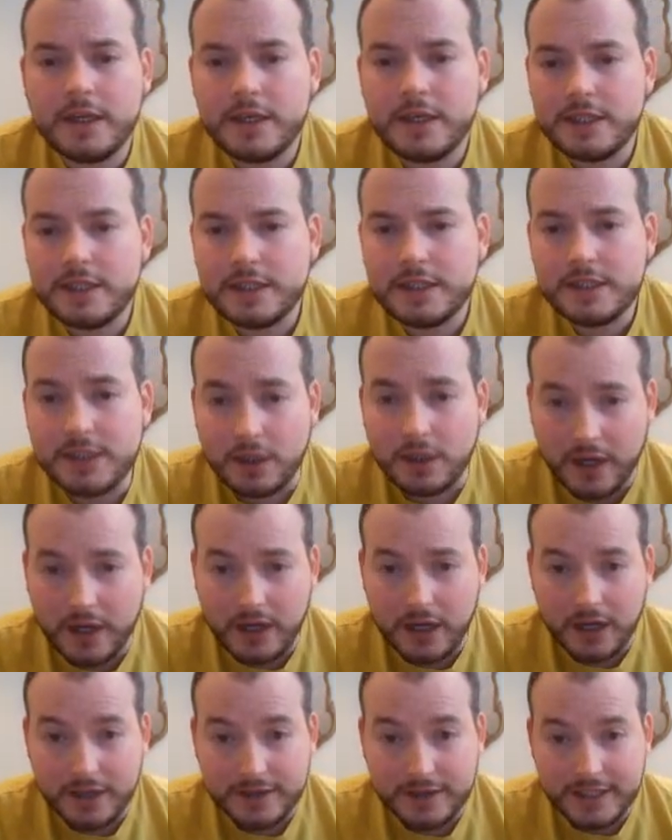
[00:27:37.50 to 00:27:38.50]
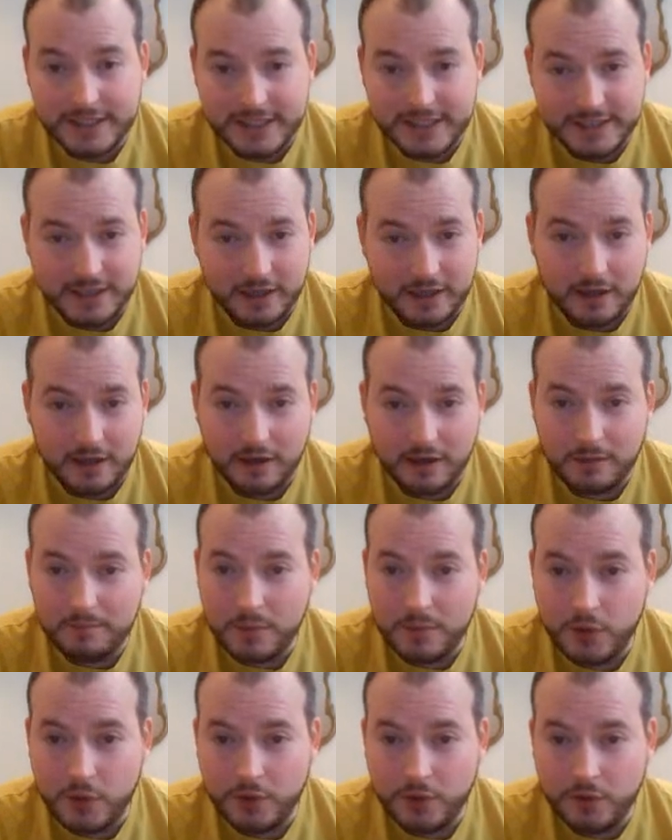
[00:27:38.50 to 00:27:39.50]
So this is a
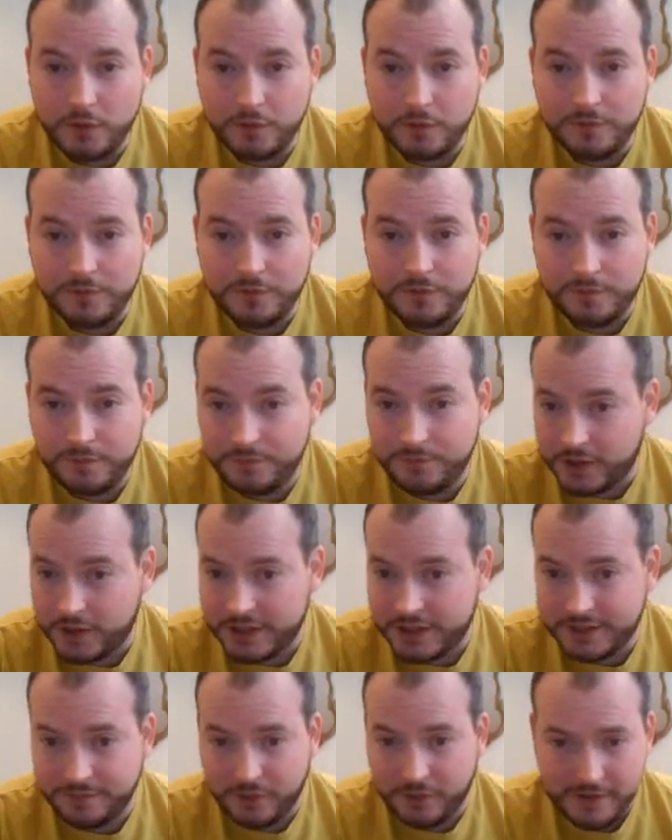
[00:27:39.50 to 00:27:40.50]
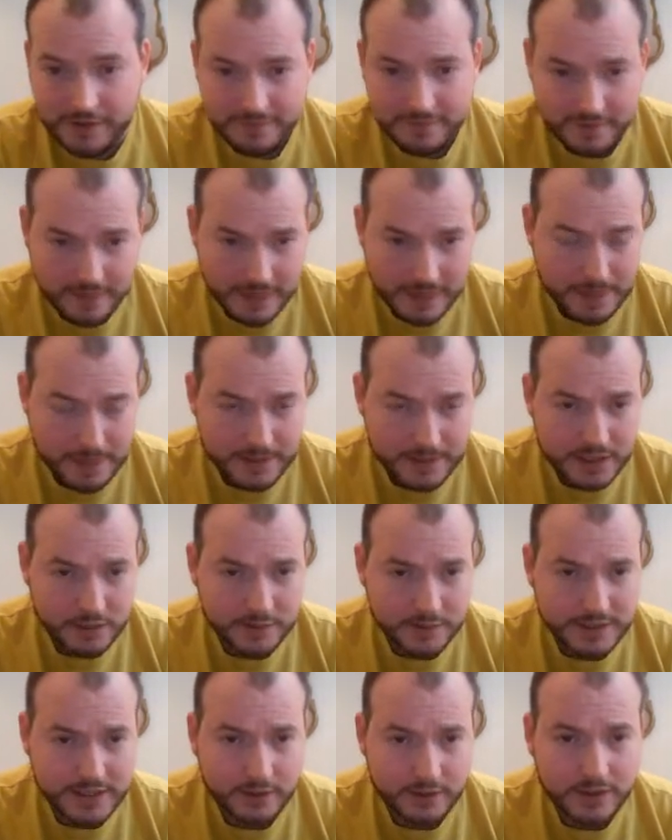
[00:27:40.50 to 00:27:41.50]
move 35. So
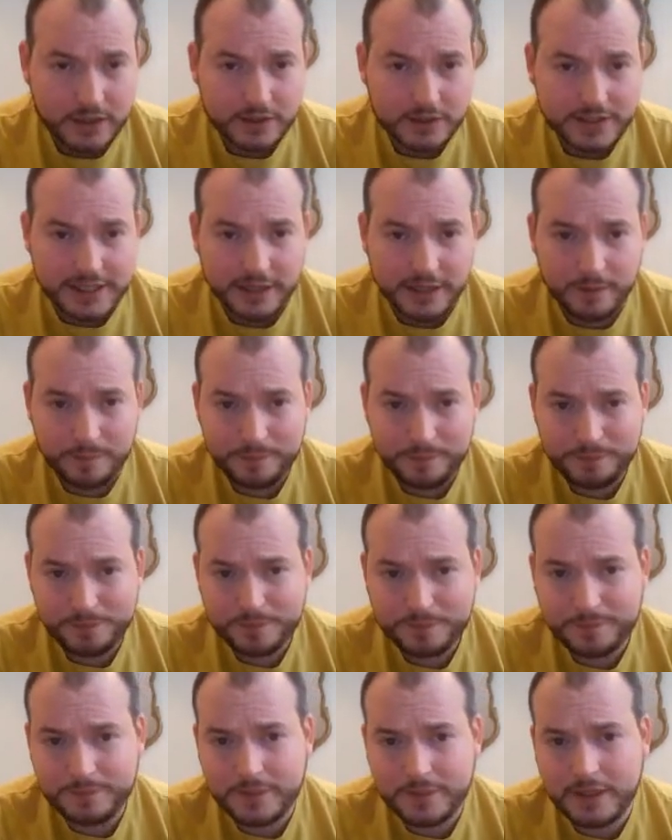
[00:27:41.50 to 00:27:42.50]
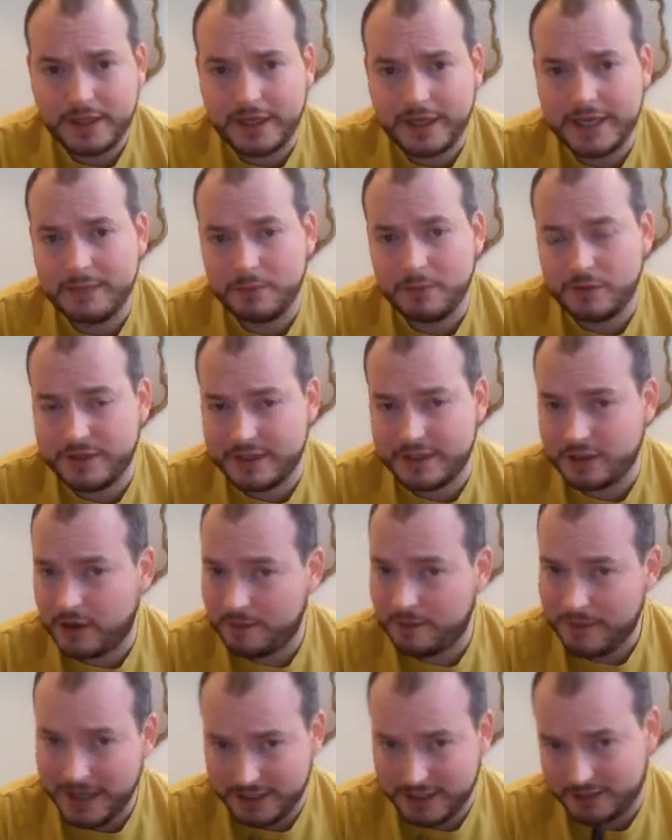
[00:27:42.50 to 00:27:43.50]
we're so close now. He moves his
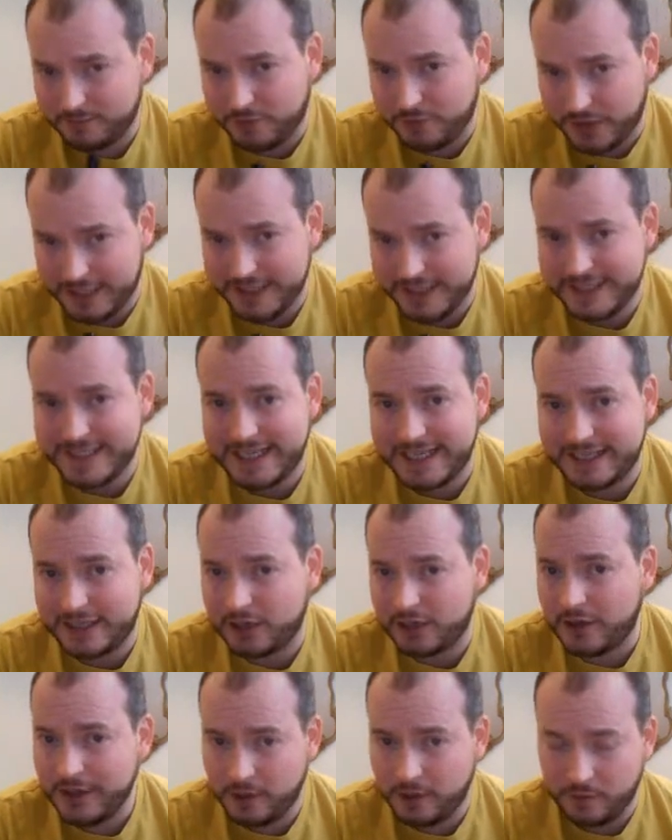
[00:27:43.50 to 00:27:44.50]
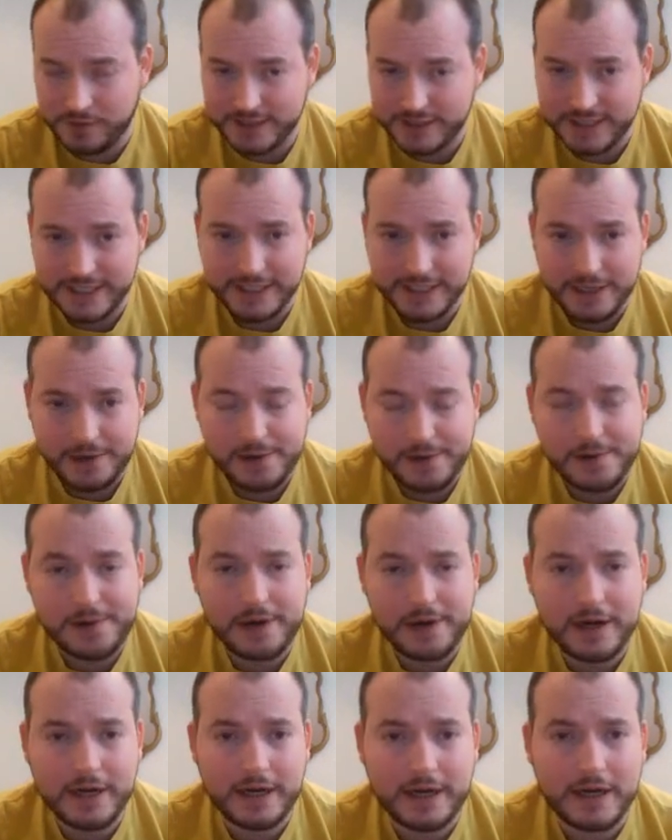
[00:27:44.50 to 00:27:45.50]
knight back because I'm threatening to take the knight, obviously.
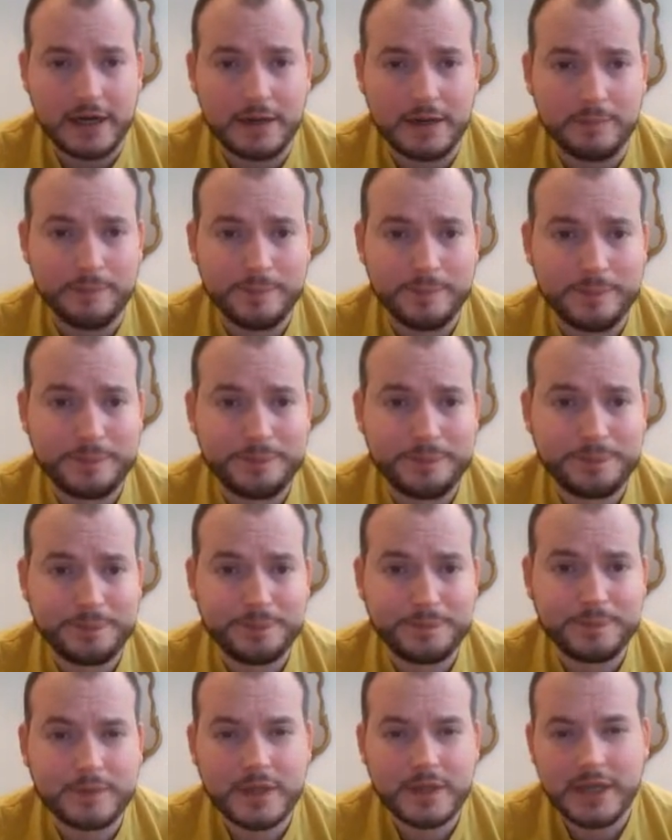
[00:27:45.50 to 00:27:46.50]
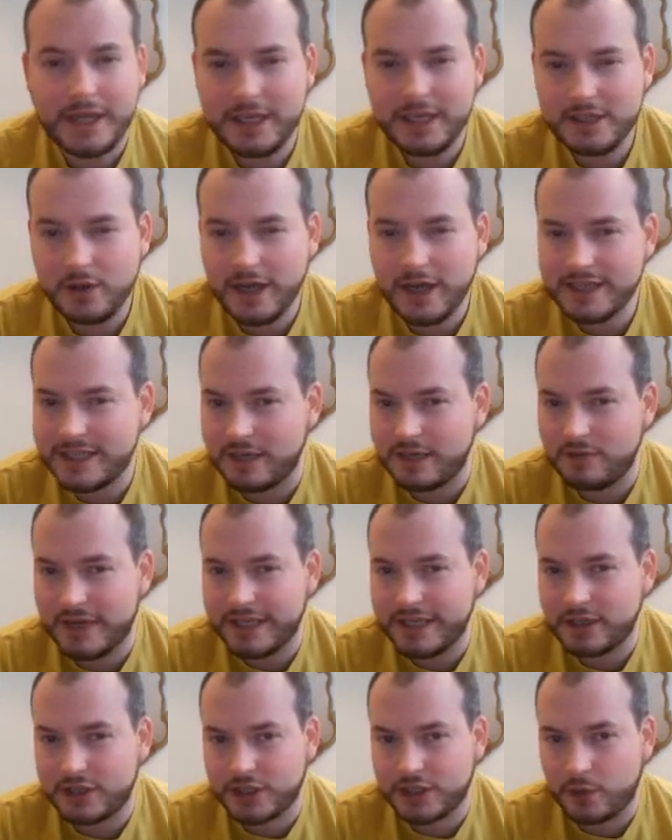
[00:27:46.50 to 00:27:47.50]
There's not actually a
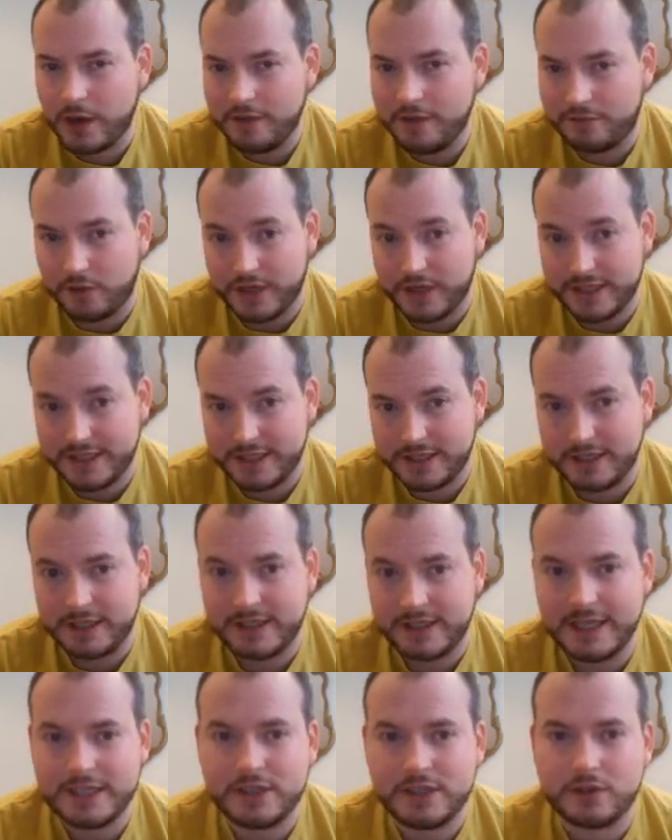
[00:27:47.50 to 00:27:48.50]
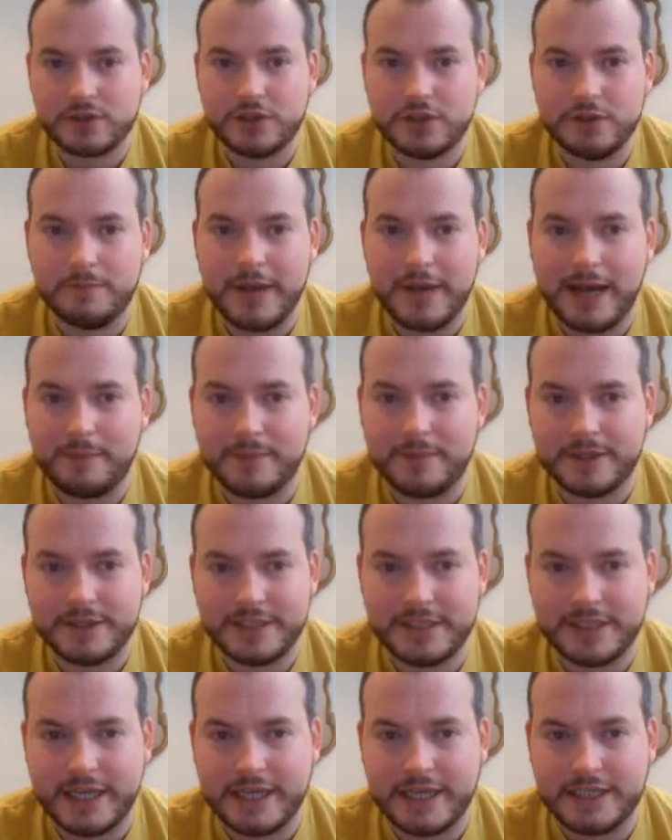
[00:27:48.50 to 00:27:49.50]
really good square for it, so that's not too bad
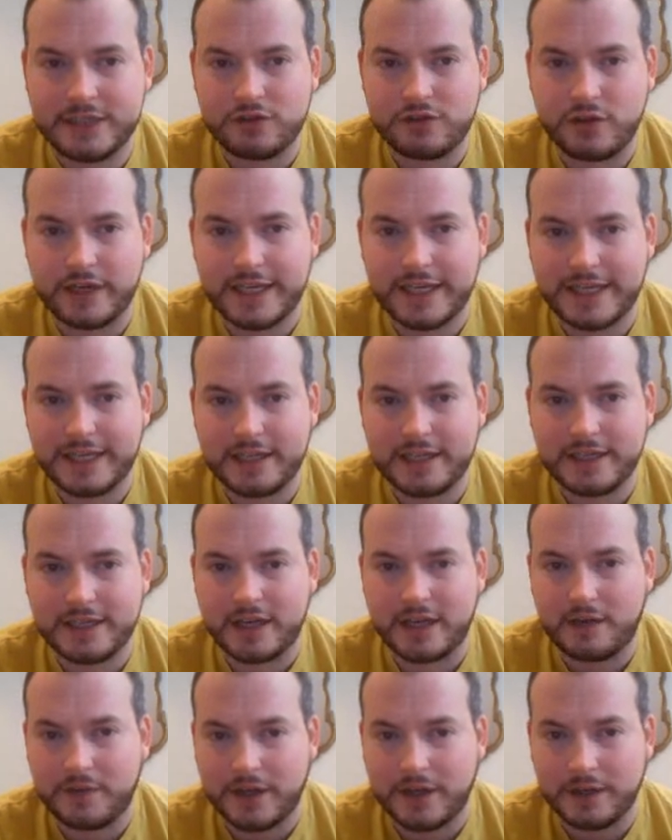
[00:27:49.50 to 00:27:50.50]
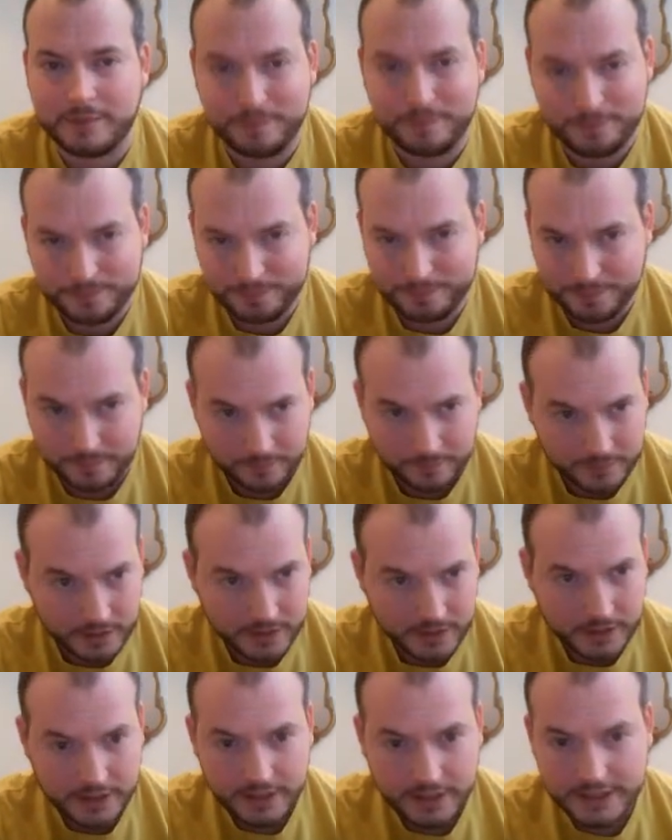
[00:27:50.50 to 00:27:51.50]
because he's trying to cover
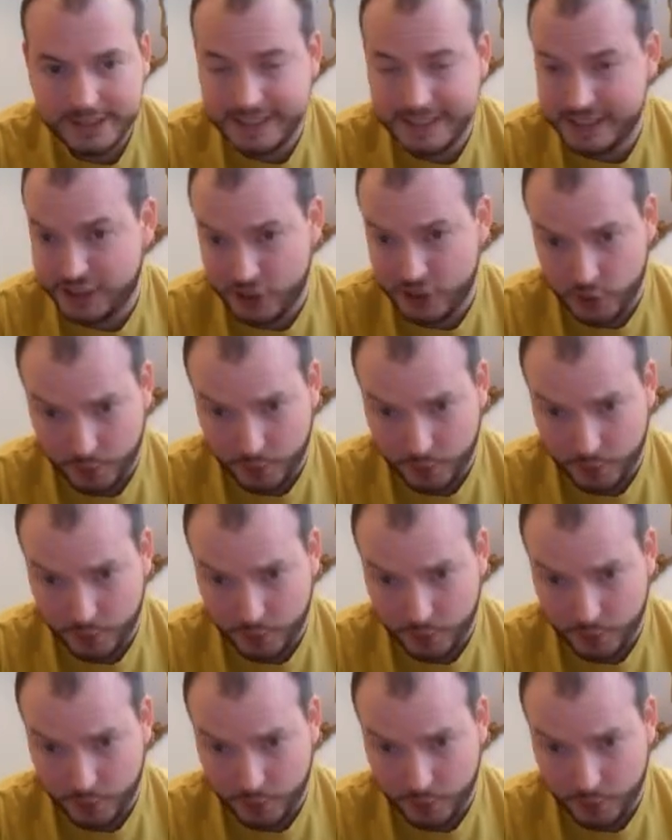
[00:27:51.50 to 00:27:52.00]
d2.